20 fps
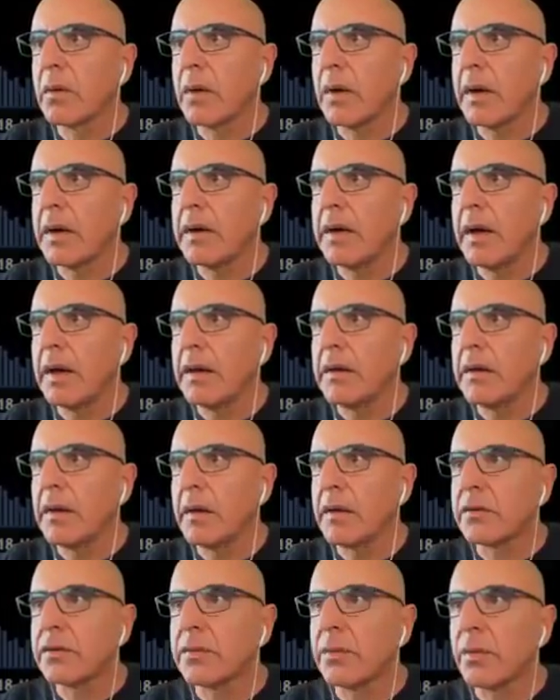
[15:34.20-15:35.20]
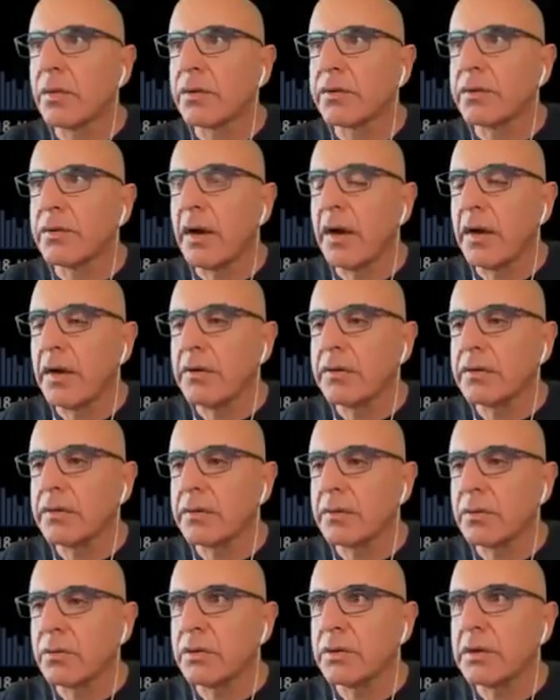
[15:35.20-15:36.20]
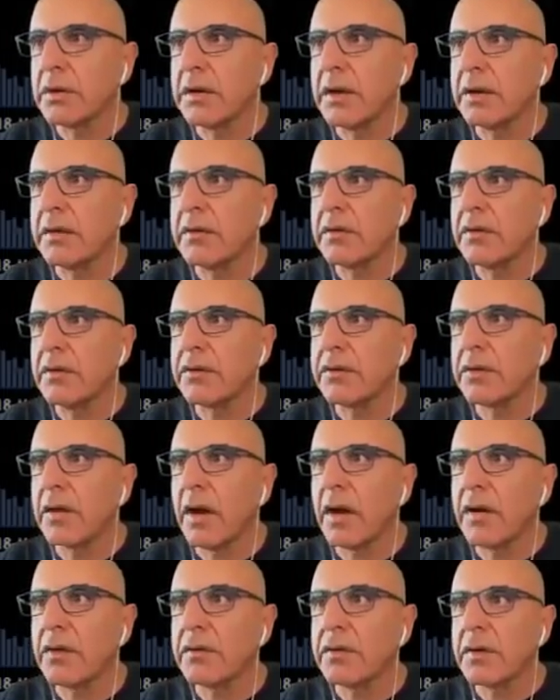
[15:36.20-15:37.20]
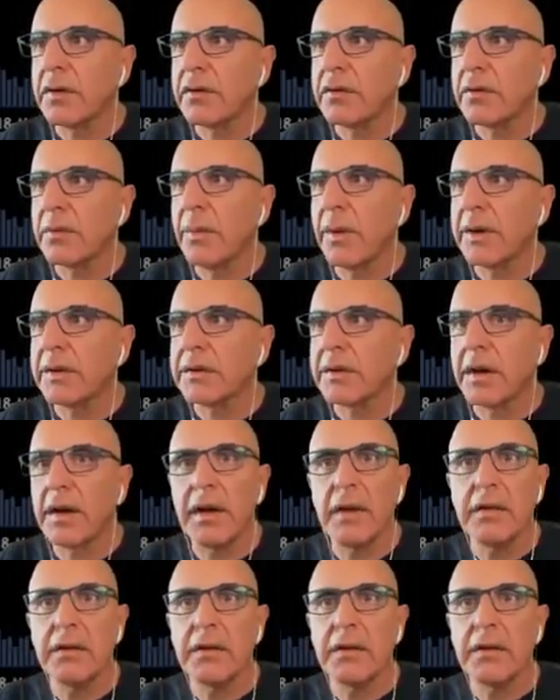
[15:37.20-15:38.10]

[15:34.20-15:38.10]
Again, a small size, wouldn't let this size risk my trade.